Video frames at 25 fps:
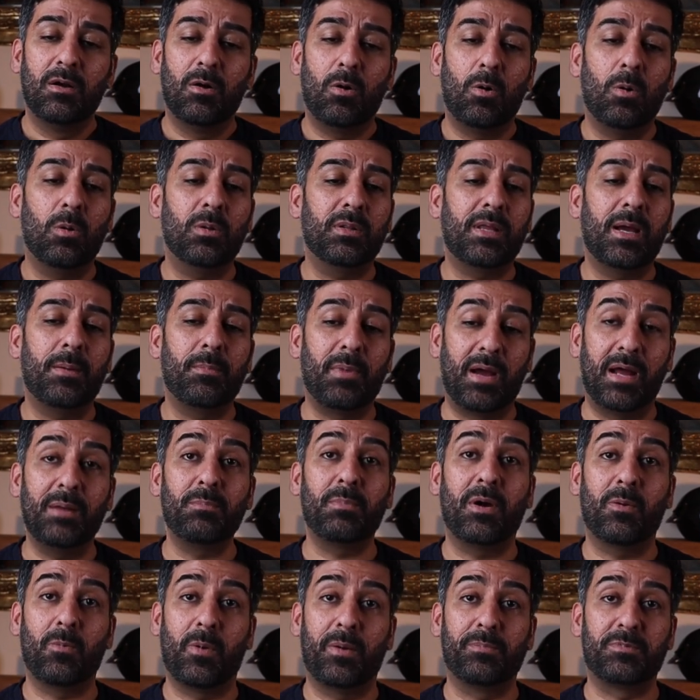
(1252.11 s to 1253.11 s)
all that
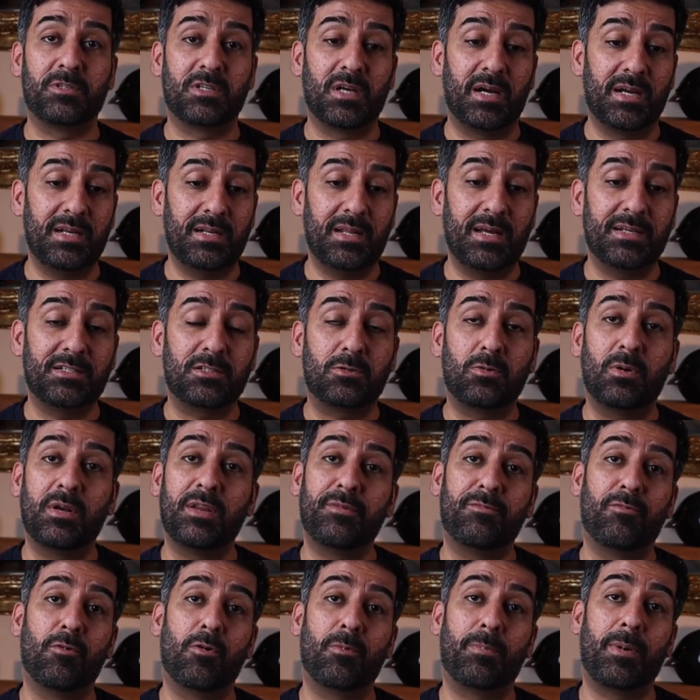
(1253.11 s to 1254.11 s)
and my website that's
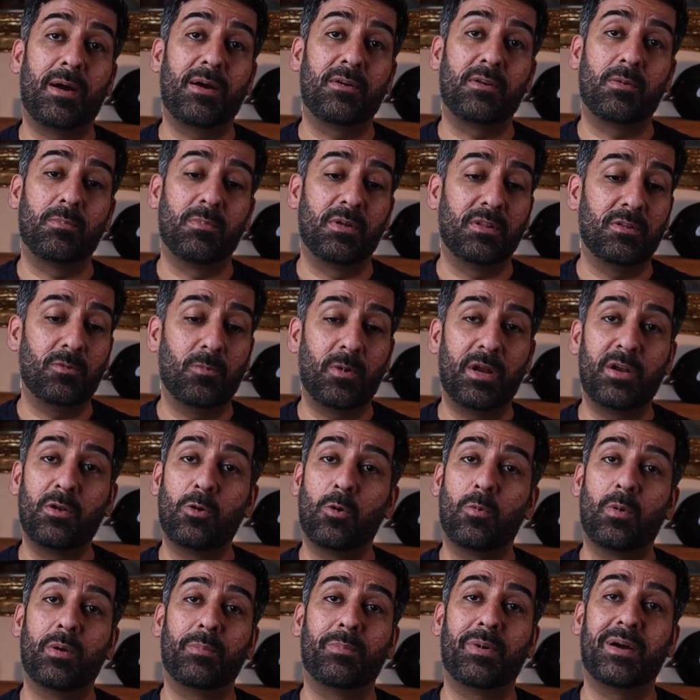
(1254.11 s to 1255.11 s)
24 pound a month where
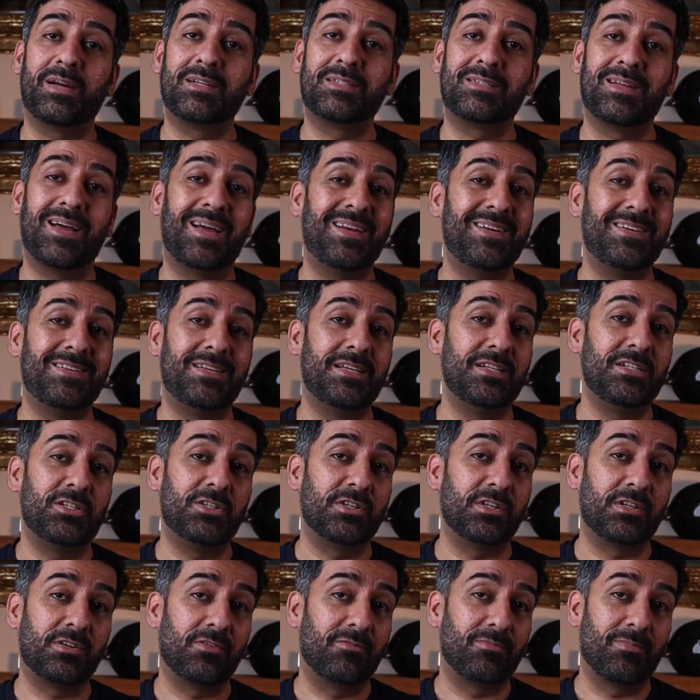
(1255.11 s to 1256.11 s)
no one buys any
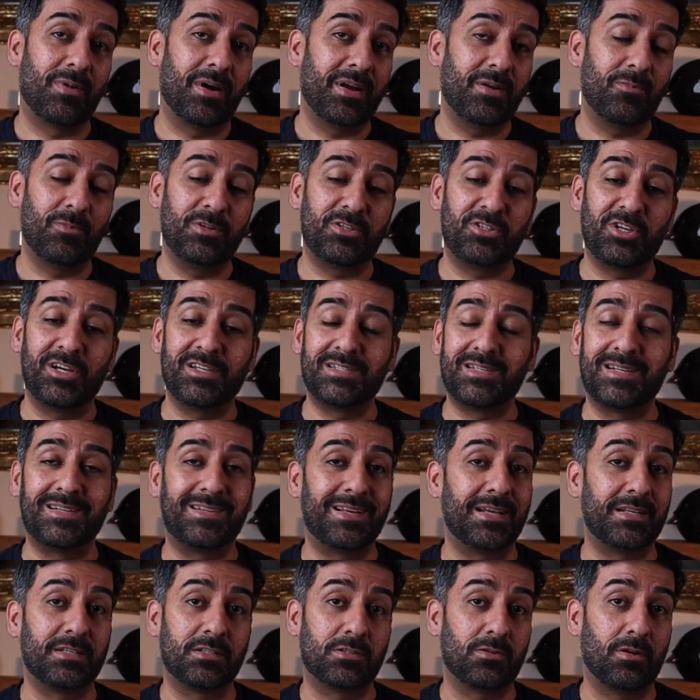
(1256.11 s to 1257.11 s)
t-shirt of mine with chasing
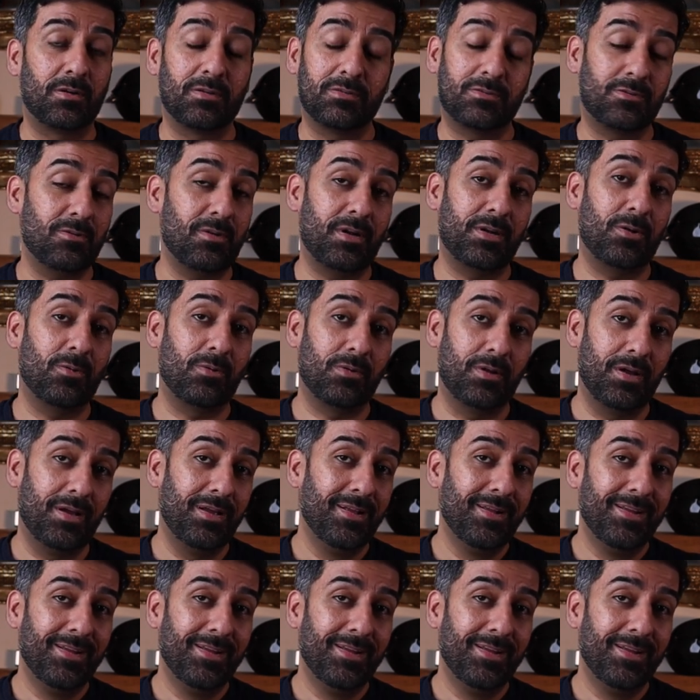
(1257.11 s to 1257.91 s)
tenths on so i don't